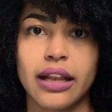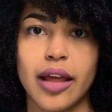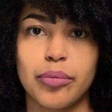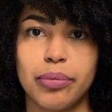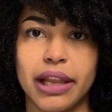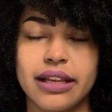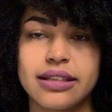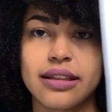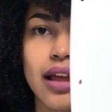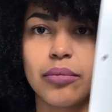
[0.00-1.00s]
I
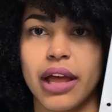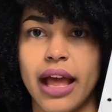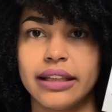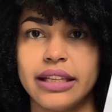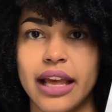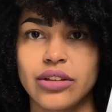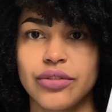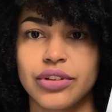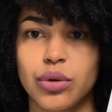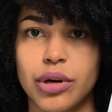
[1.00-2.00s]
place them at the end
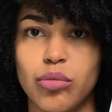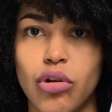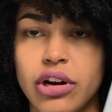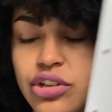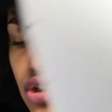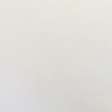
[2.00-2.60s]
of the grimoire